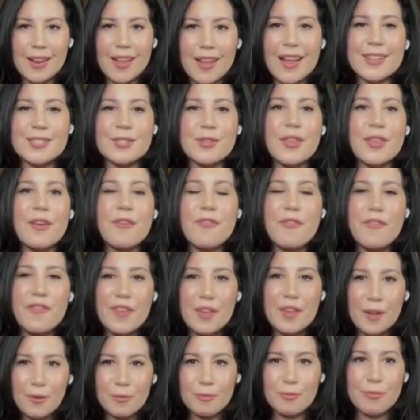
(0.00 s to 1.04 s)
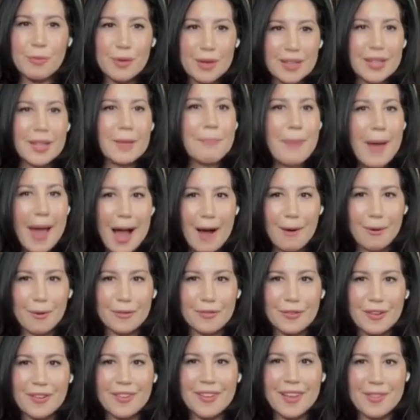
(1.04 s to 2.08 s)
And so they feel really
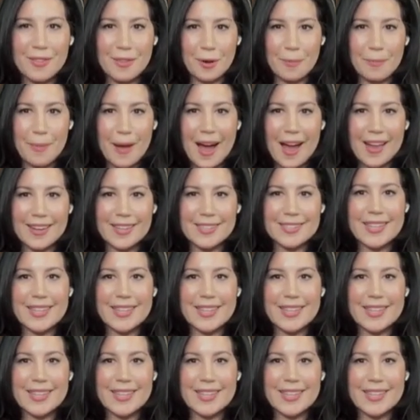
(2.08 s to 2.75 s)
powerful in their bodies.